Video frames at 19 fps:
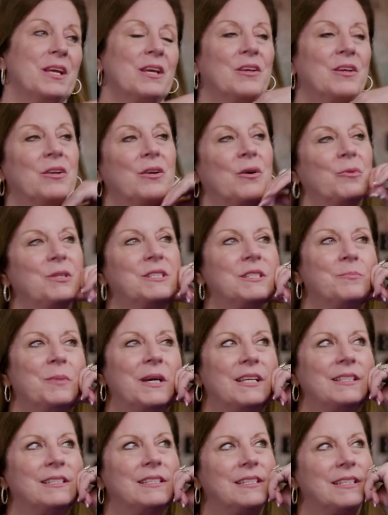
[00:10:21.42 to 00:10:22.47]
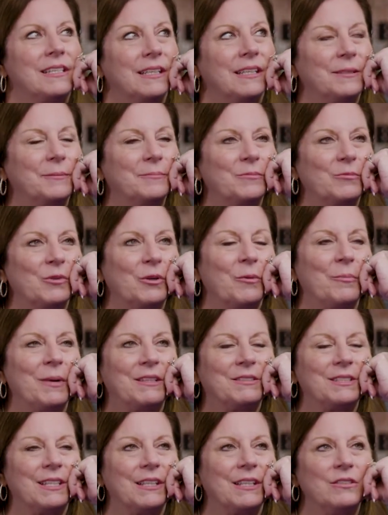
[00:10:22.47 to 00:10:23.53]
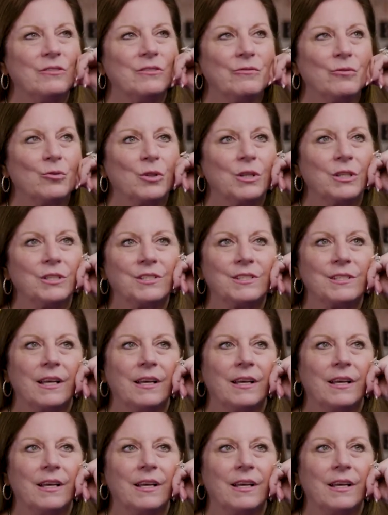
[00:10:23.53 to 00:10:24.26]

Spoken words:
We were about to get a divorce